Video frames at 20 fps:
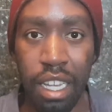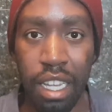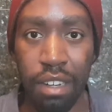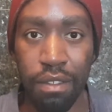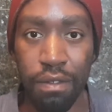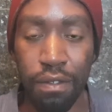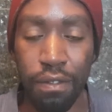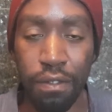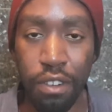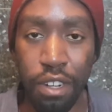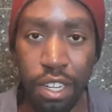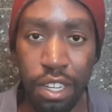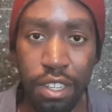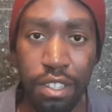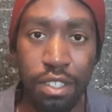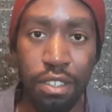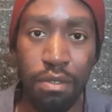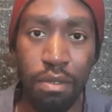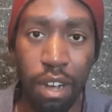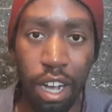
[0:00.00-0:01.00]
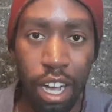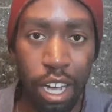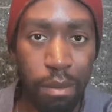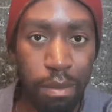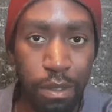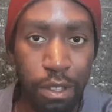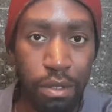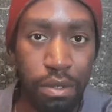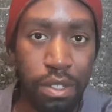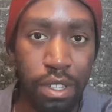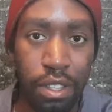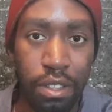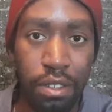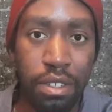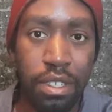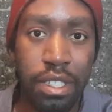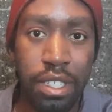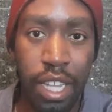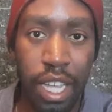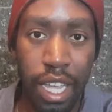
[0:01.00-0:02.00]
It frees you up those other
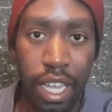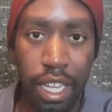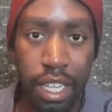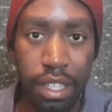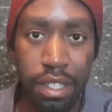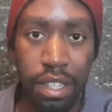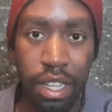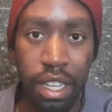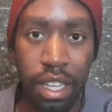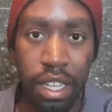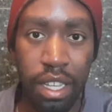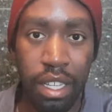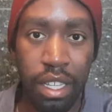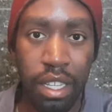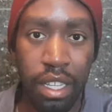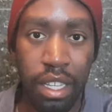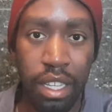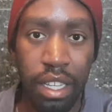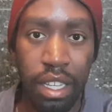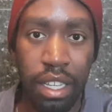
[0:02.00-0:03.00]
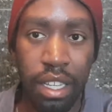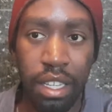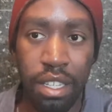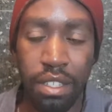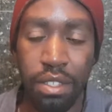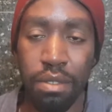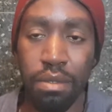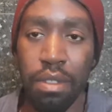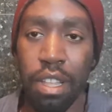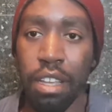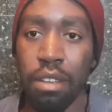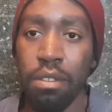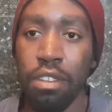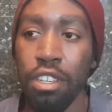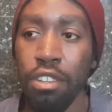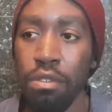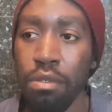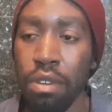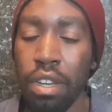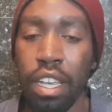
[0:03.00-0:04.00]
days so that
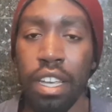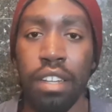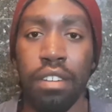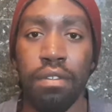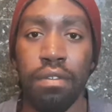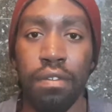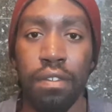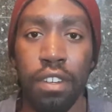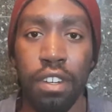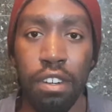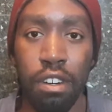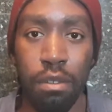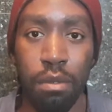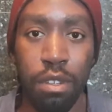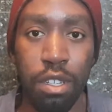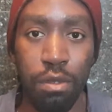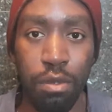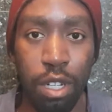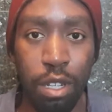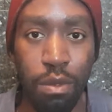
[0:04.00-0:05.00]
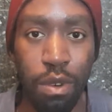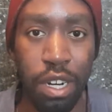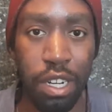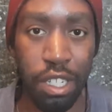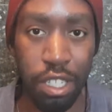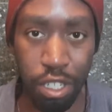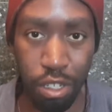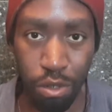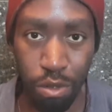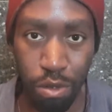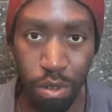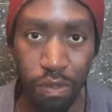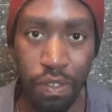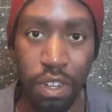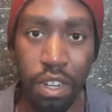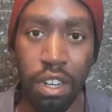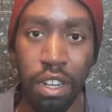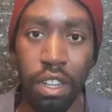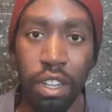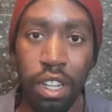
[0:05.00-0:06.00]
you can figure out what you really want to do with
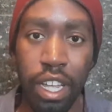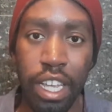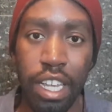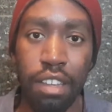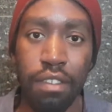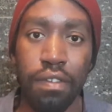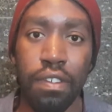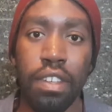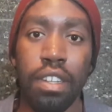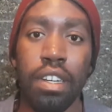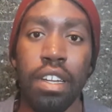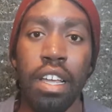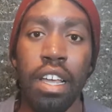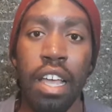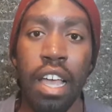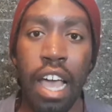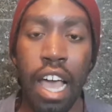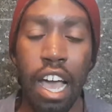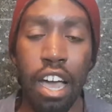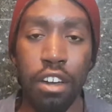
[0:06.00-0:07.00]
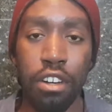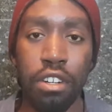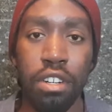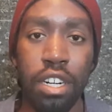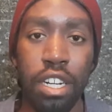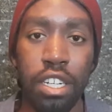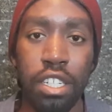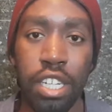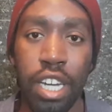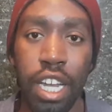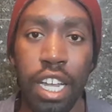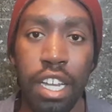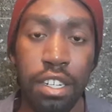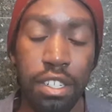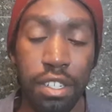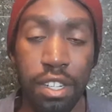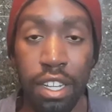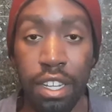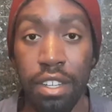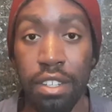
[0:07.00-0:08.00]
your life and how you're going to
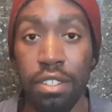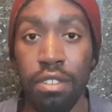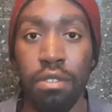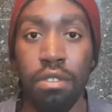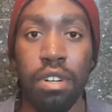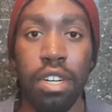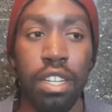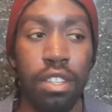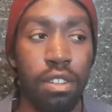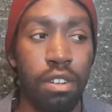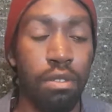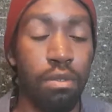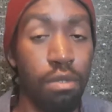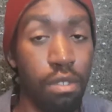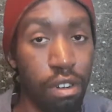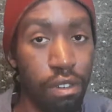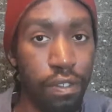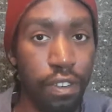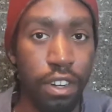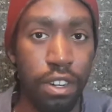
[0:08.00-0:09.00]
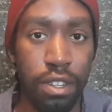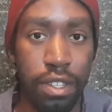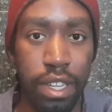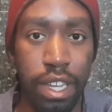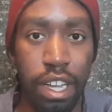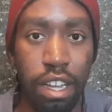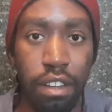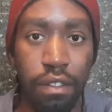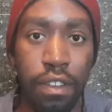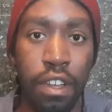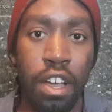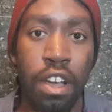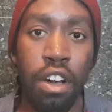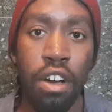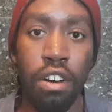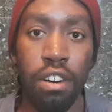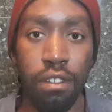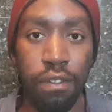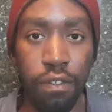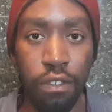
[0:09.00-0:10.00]
change things, or either work for yourself
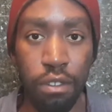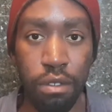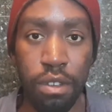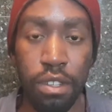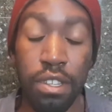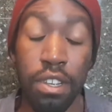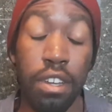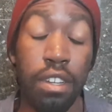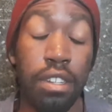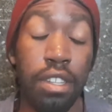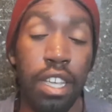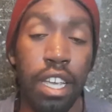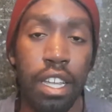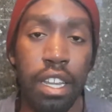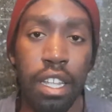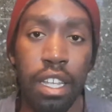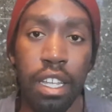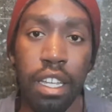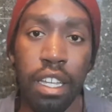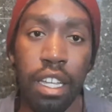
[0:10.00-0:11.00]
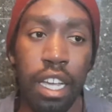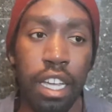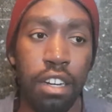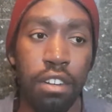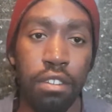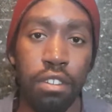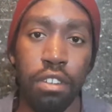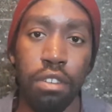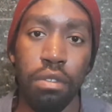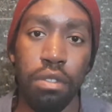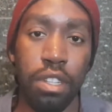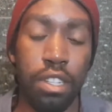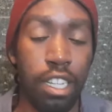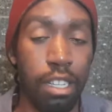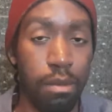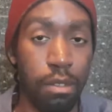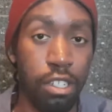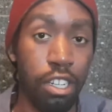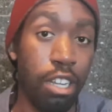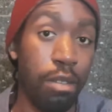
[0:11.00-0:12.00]
or focus on getting, I don't know, the
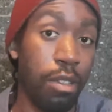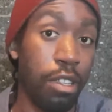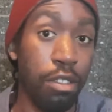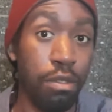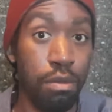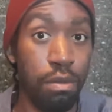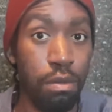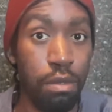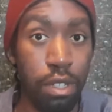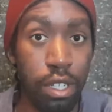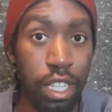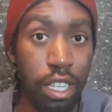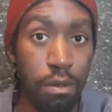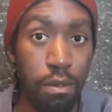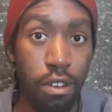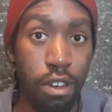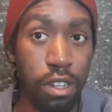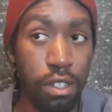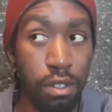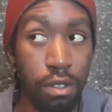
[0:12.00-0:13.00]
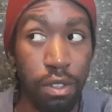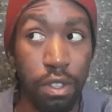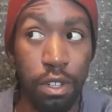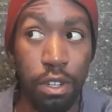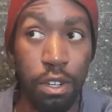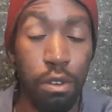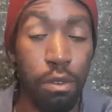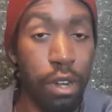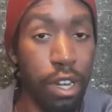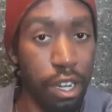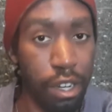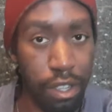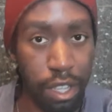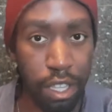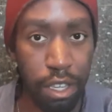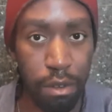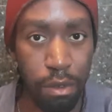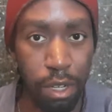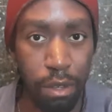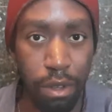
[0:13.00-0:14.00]
type of job that you really want or the career that
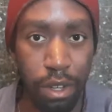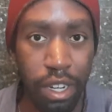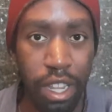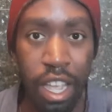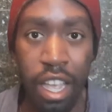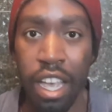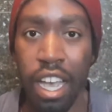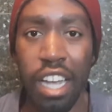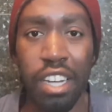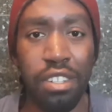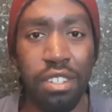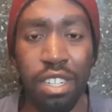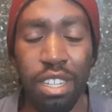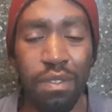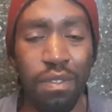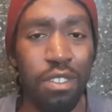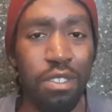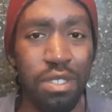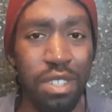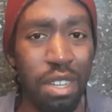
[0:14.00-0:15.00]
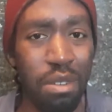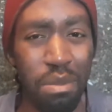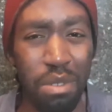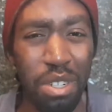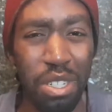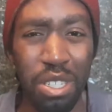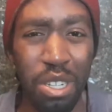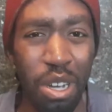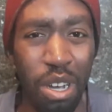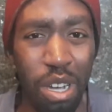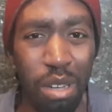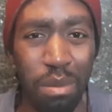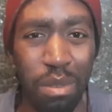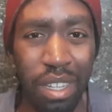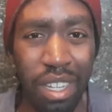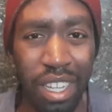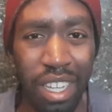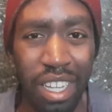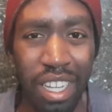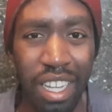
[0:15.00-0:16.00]
you really want. I shouldn't even use that word job.
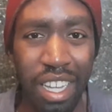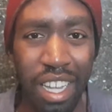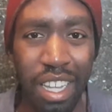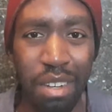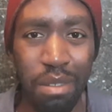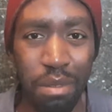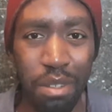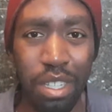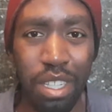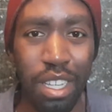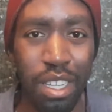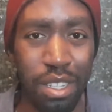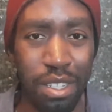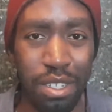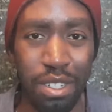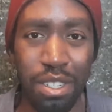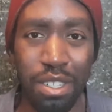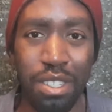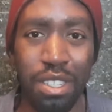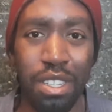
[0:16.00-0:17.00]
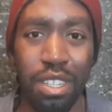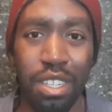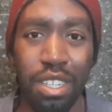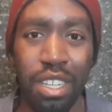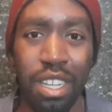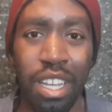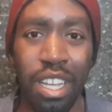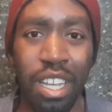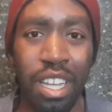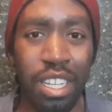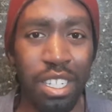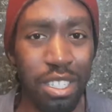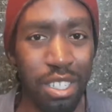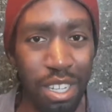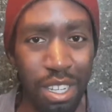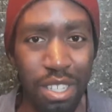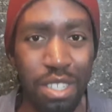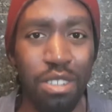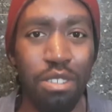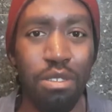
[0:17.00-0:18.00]
It really is just
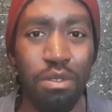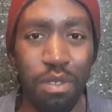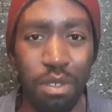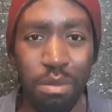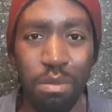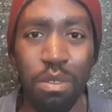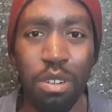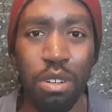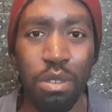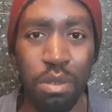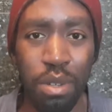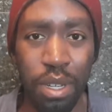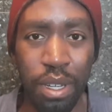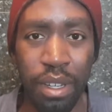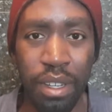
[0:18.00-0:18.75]
over broke.